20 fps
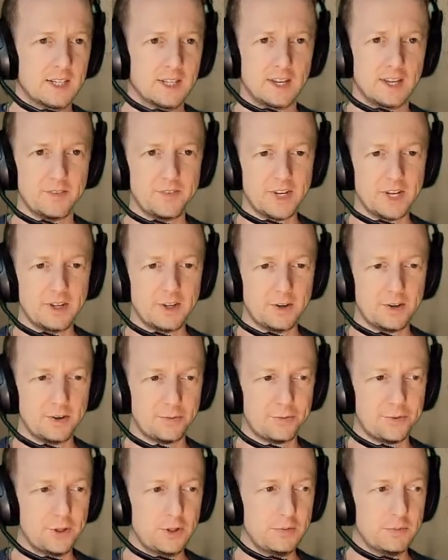Now, I've downloaded a
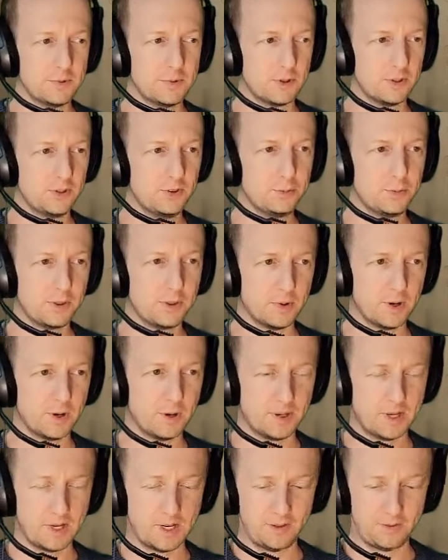few mods with my
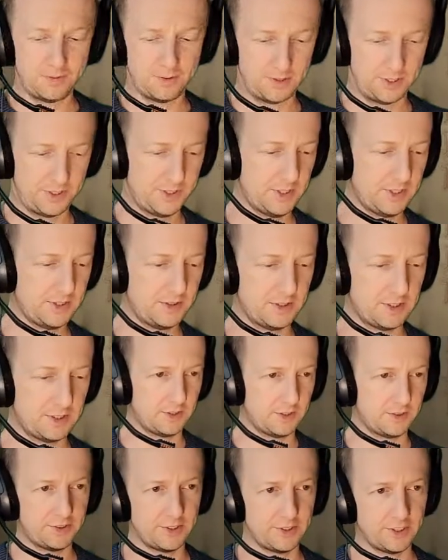Pathfinder, so
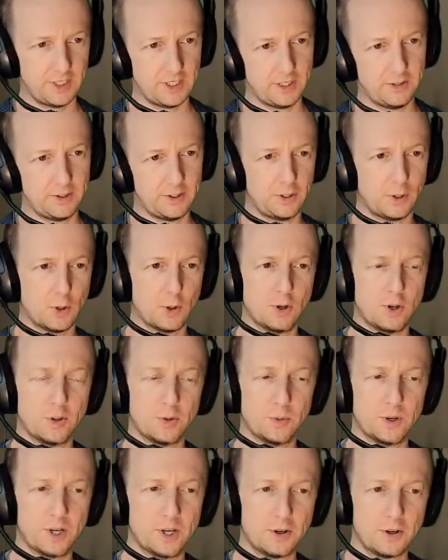see here, the Call of
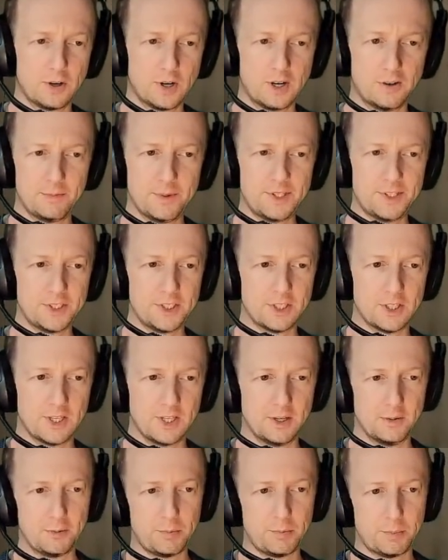the Wild, Craft Magic
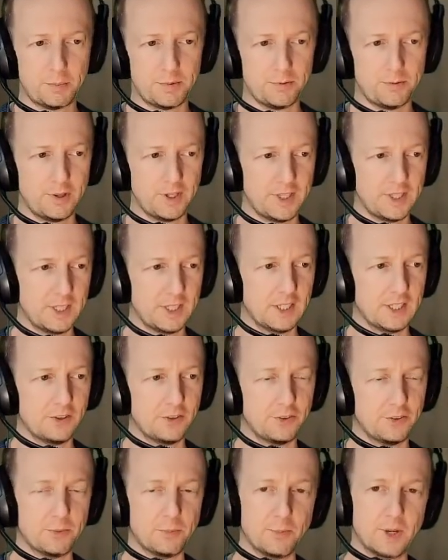Items, Proper Flanking,
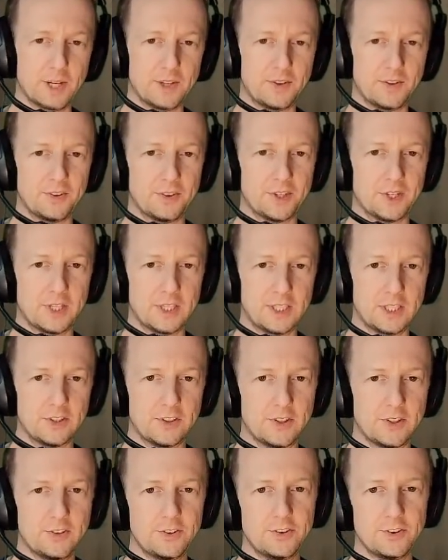and some Races
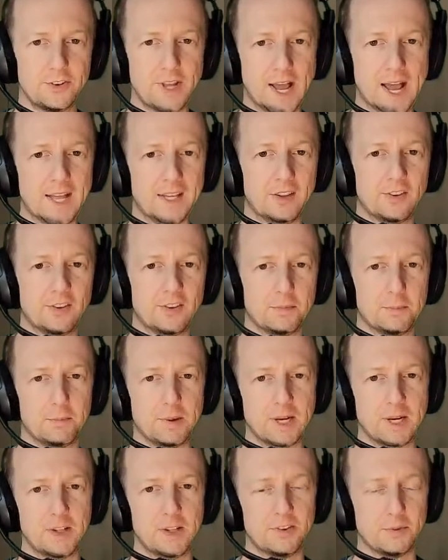Unleashed. This just
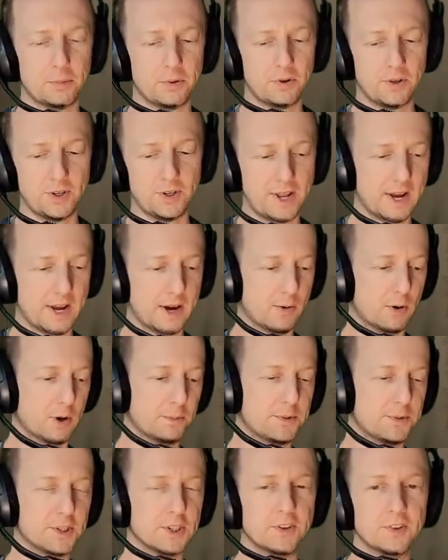expands upon our
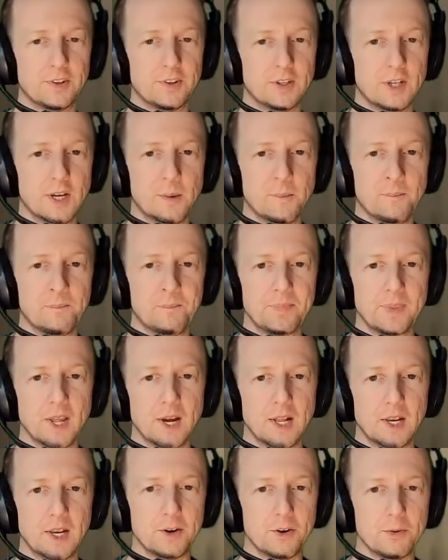options
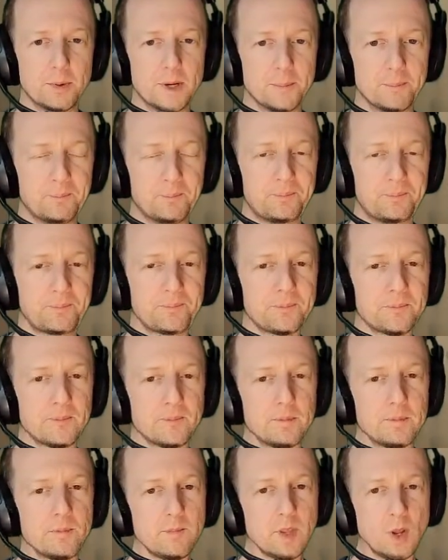a bit.
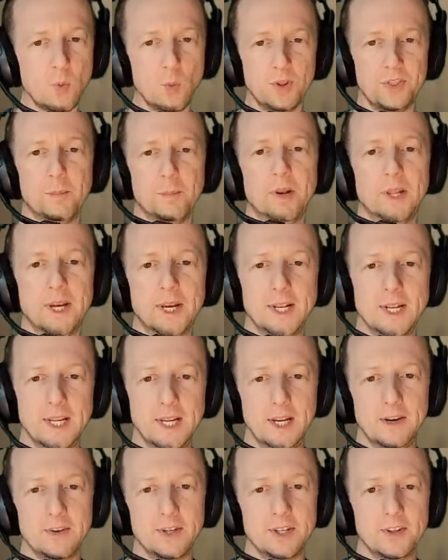What the plan
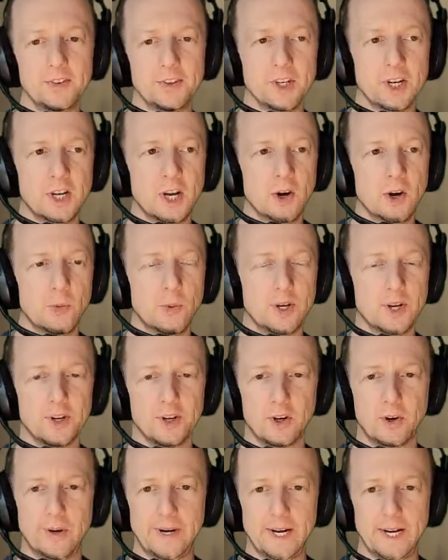here is, we're going to
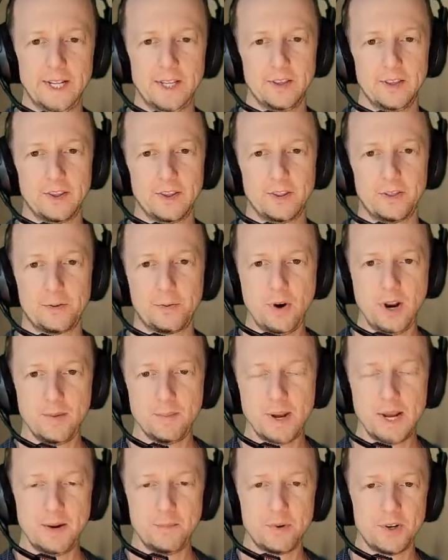create the 3
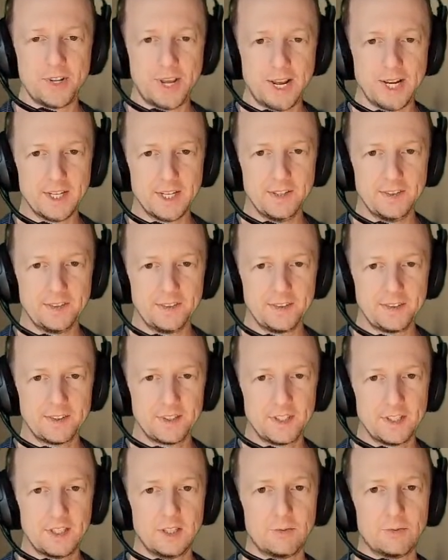main protagonists
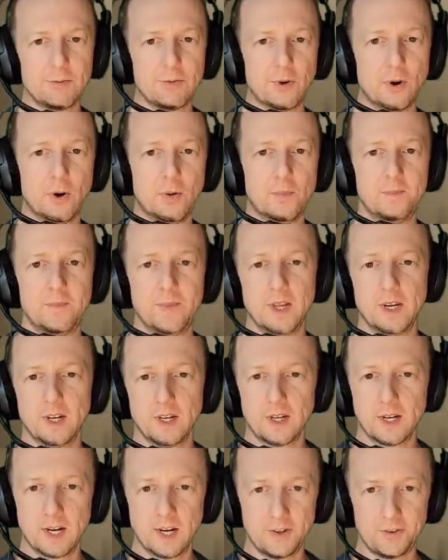from
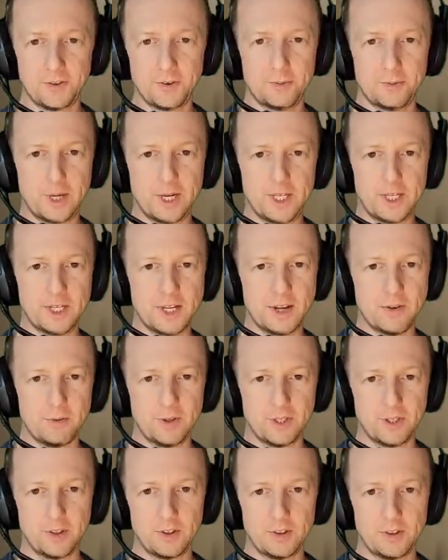the Castlevania
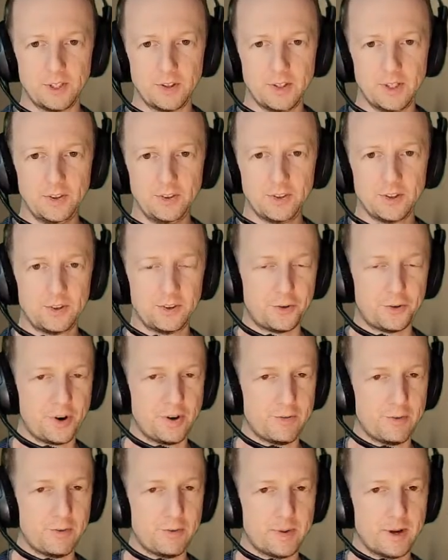Netflix series, so
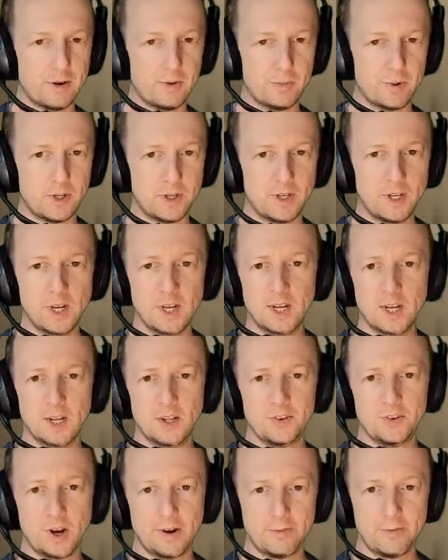Trevor Belmont,
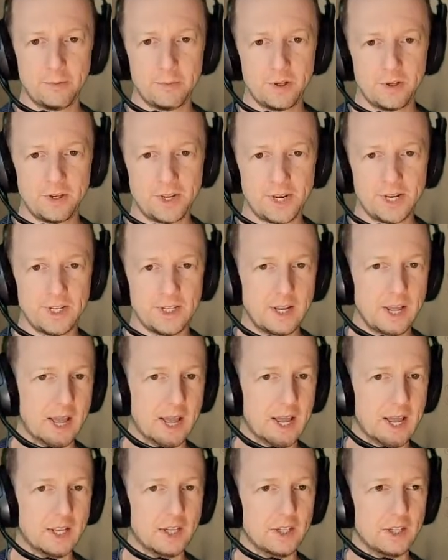Sypha Belnades
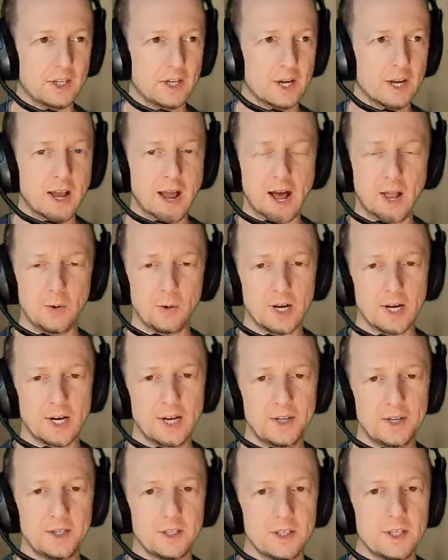and
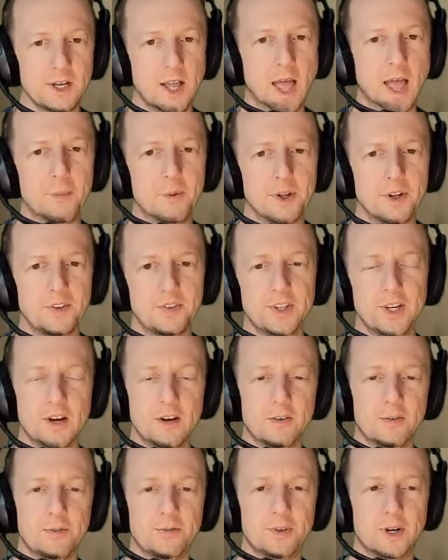Alucard, and we're going to see
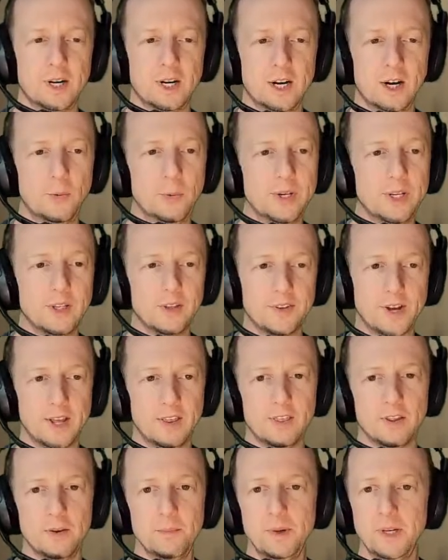how far we can
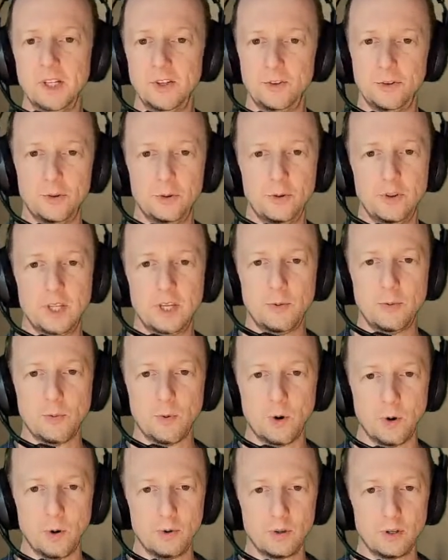take them into the
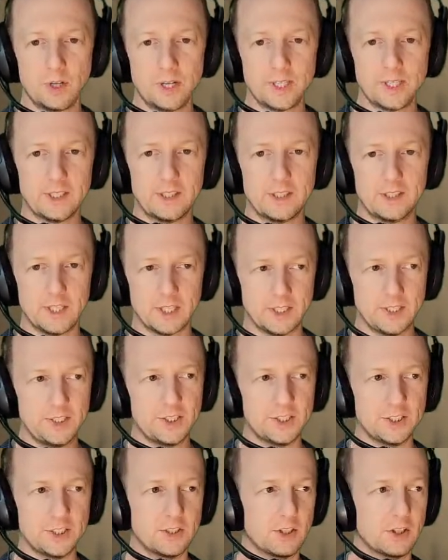roguelike
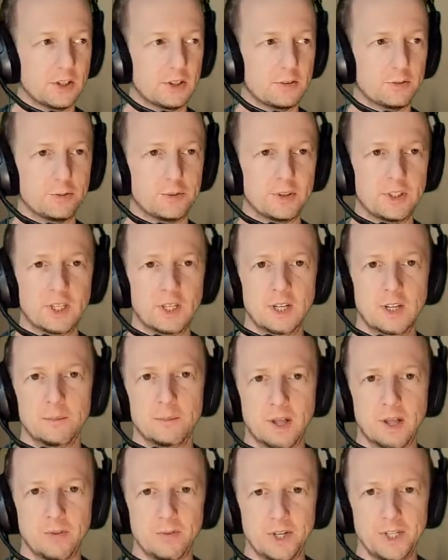dungeon of
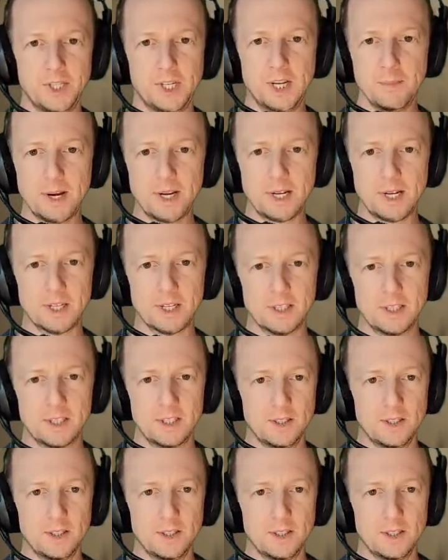Pathfinder Kingmaker.